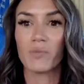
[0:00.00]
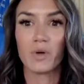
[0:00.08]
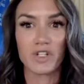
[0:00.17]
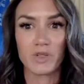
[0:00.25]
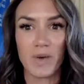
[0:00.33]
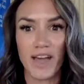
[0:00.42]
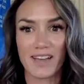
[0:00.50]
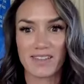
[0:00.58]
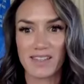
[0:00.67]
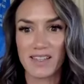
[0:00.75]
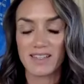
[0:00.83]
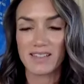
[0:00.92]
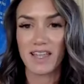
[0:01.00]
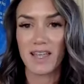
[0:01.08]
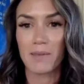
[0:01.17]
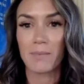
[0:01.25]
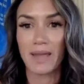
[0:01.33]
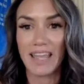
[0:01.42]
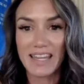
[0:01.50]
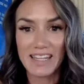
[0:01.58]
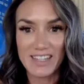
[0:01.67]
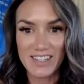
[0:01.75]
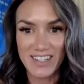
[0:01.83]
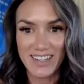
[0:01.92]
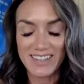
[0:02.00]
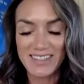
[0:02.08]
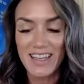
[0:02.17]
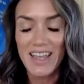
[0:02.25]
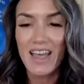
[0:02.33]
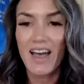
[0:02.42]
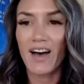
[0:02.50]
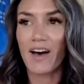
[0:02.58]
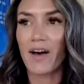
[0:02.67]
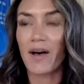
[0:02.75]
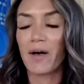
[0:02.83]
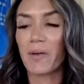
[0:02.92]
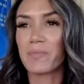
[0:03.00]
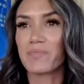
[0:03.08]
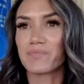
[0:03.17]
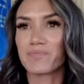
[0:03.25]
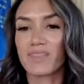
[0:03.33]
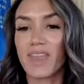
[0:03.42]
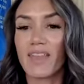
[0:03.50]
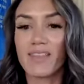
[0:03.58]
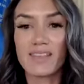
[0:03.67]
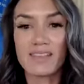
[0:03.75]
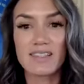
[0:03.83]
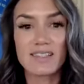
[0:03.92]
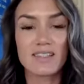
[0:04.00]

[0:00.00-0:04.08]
push past this and manage it. And this is,